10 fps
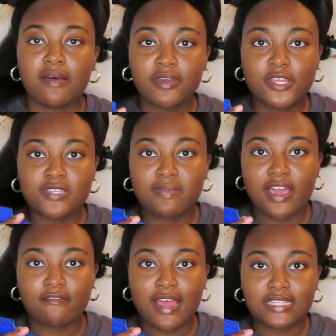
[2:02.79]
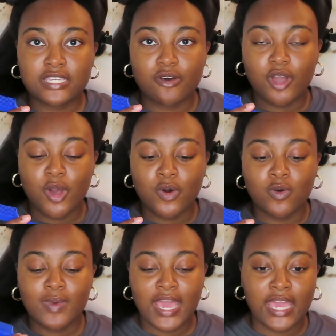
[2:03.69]
I'm going to use my rat tail
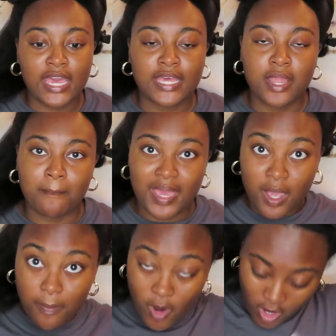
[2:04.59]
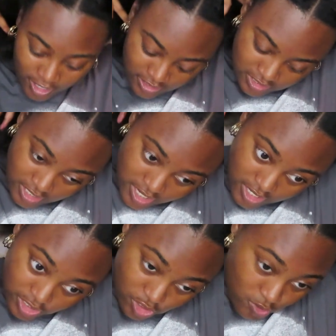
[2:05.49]
comb and make a part
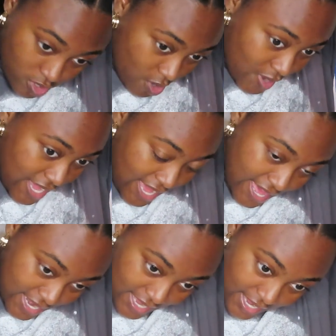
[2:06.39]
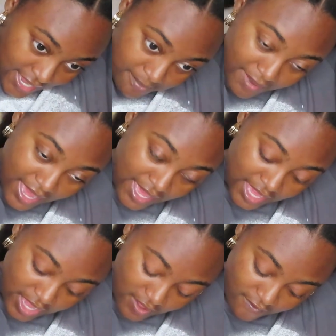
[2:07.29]
to go ahead and get my
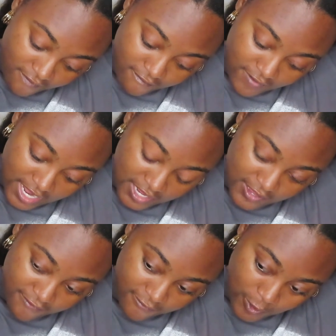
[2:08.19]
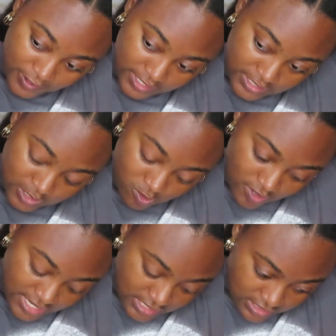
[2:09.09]
hair ready for these
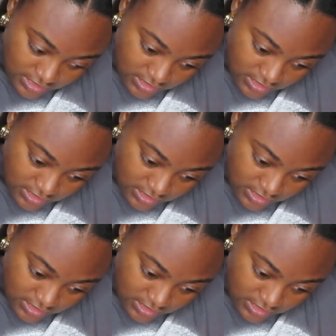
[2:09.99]
twists.